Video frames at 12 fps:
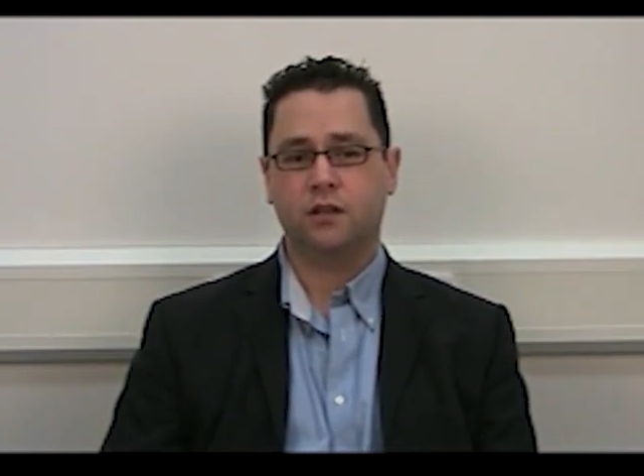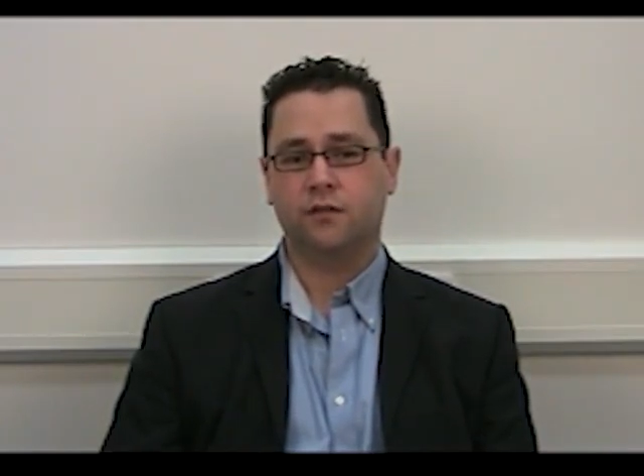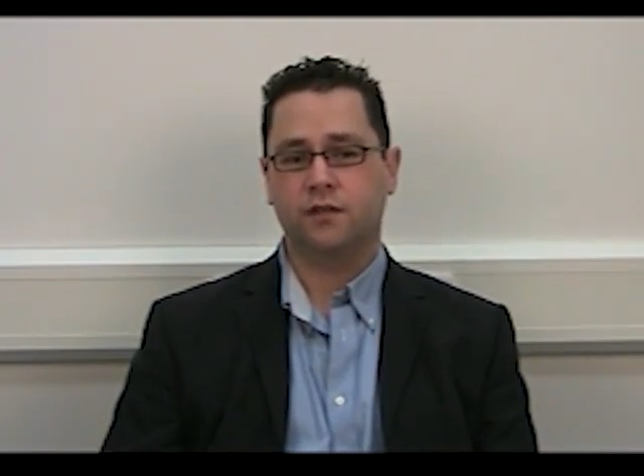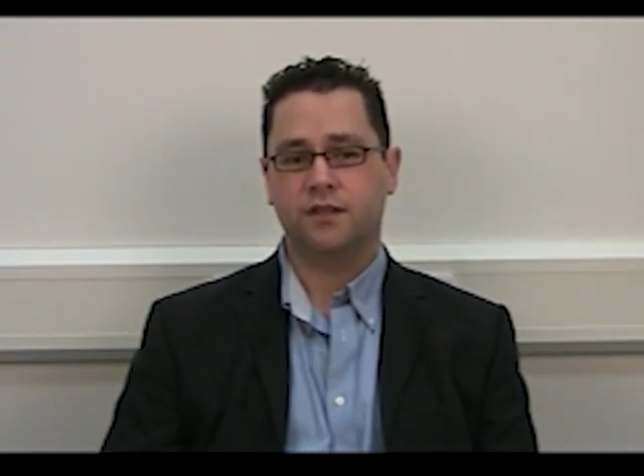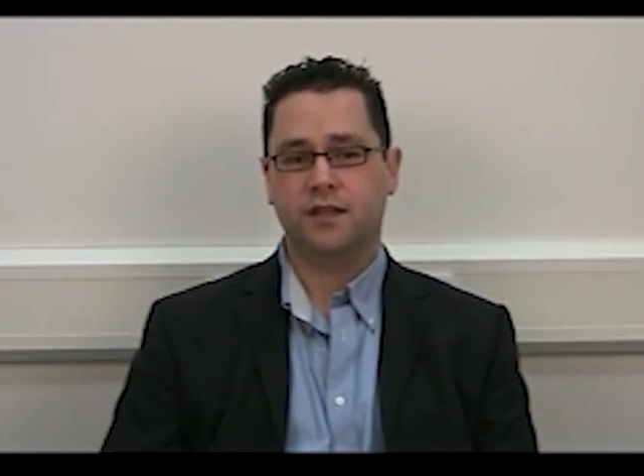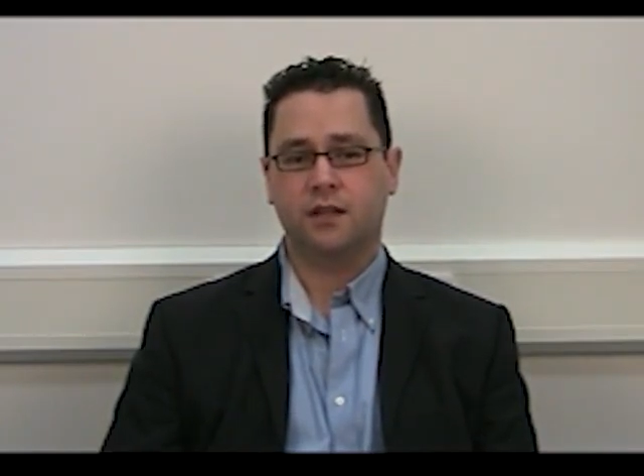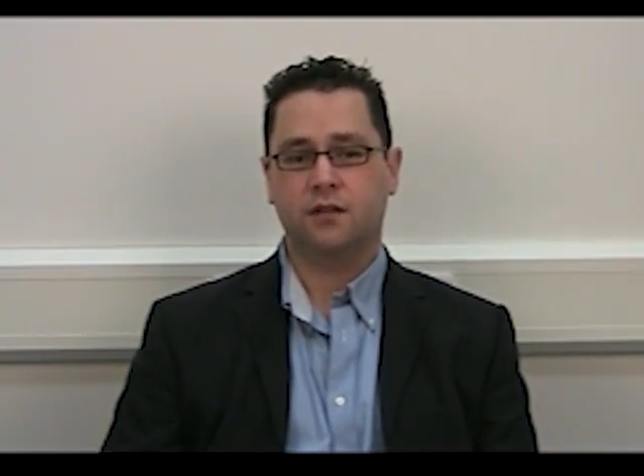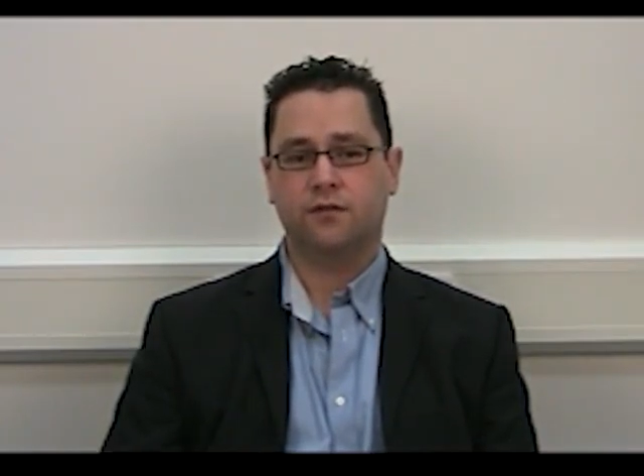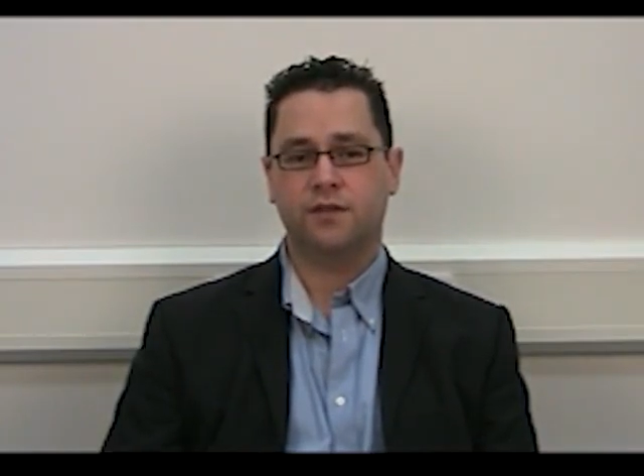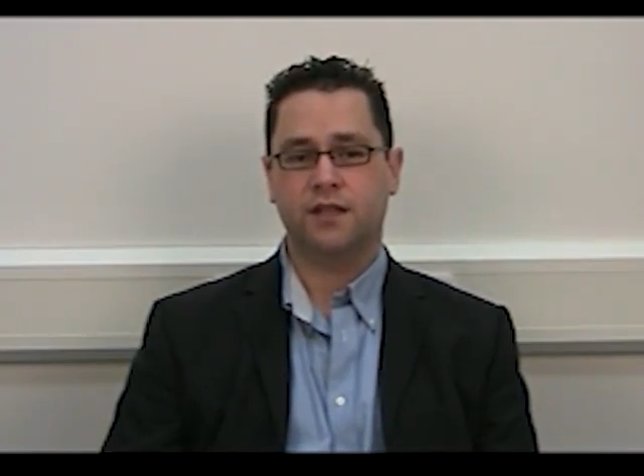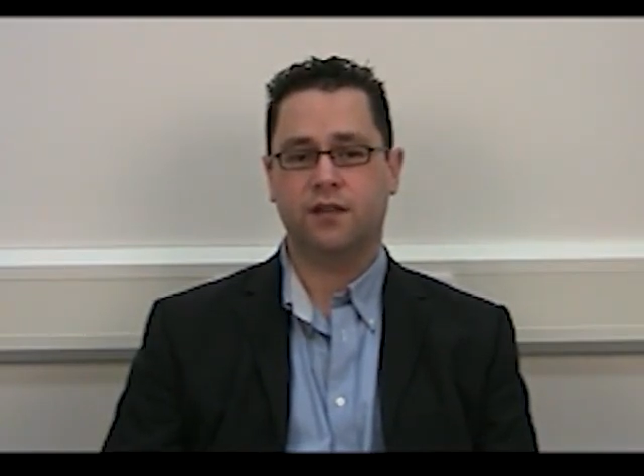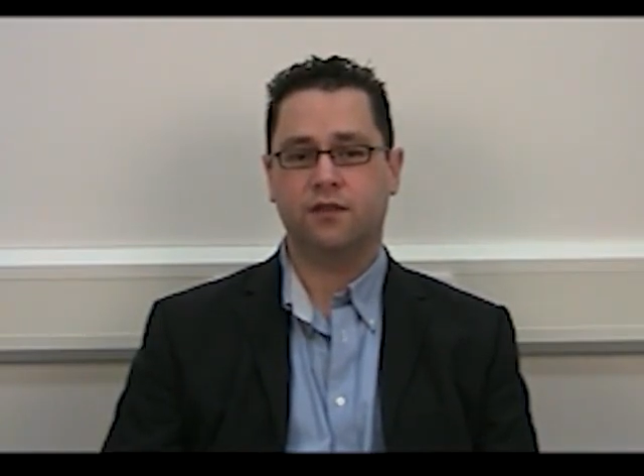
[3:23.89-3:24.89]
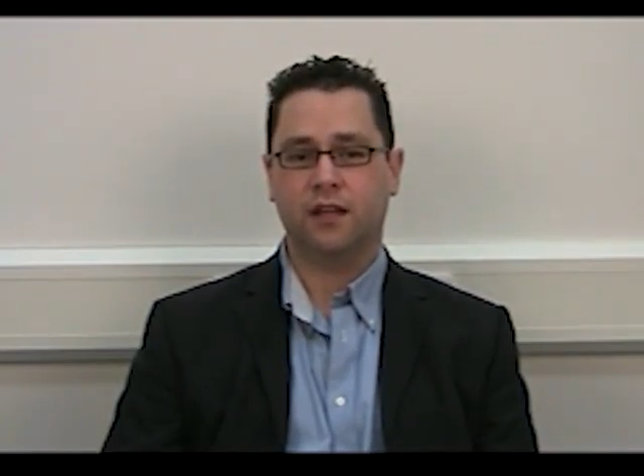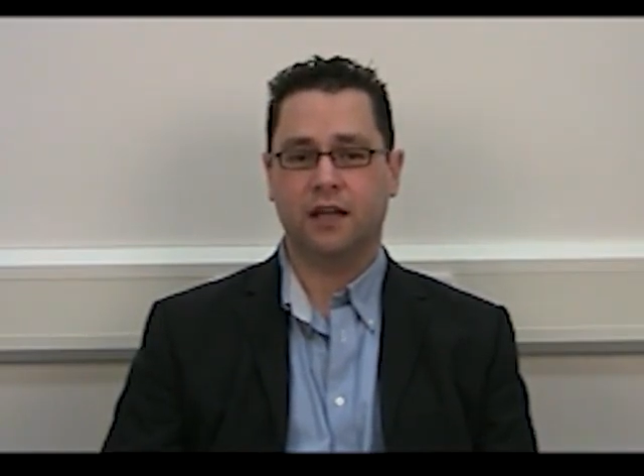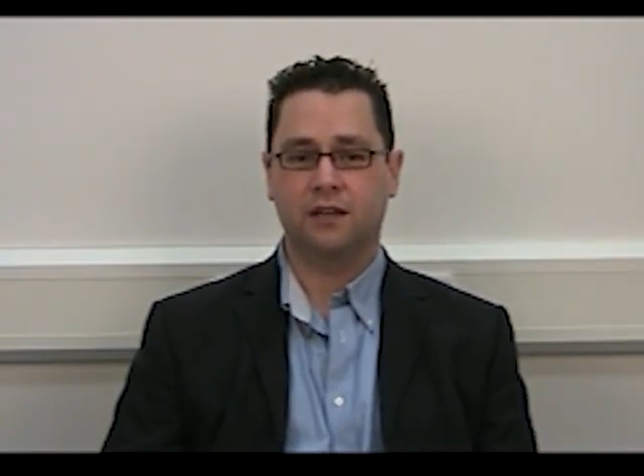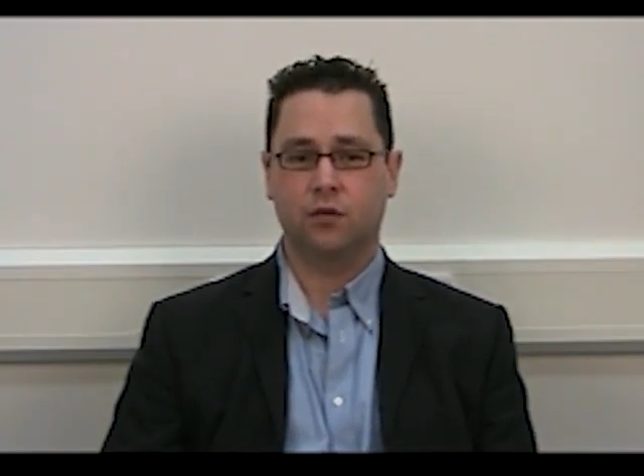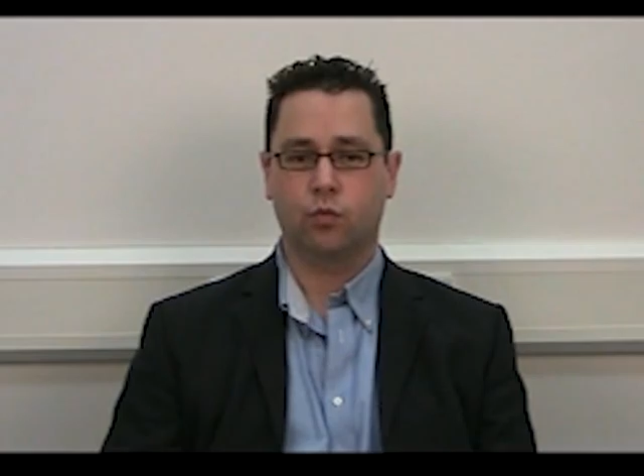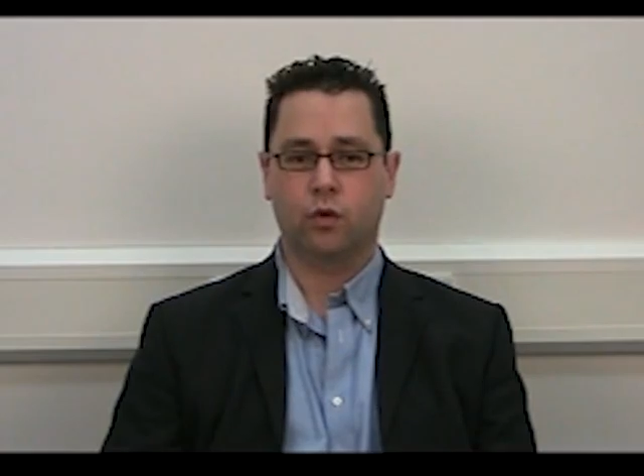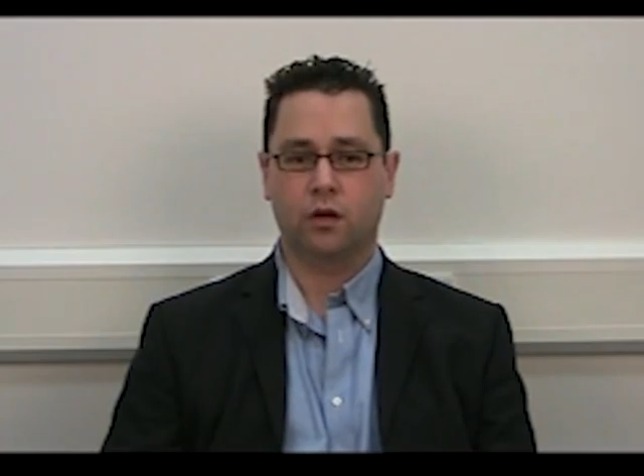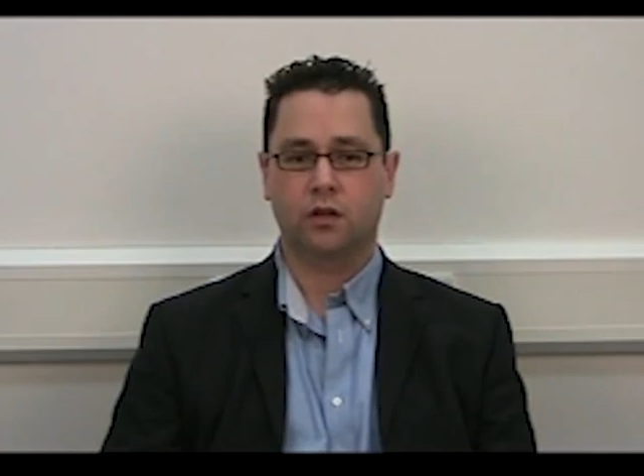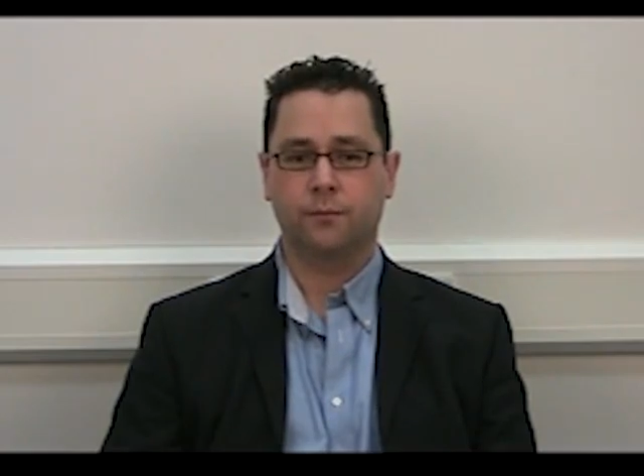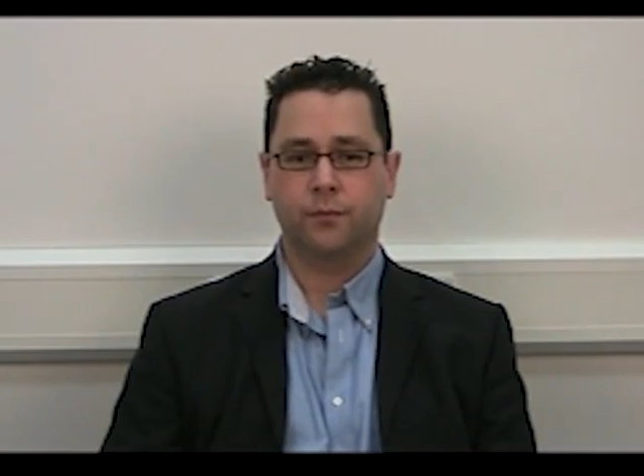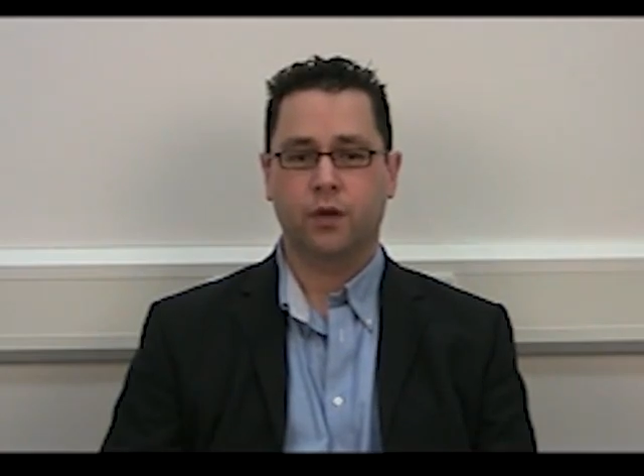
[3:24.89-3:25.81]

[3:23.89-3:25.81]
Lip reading: Centre for Safety and Health at Work,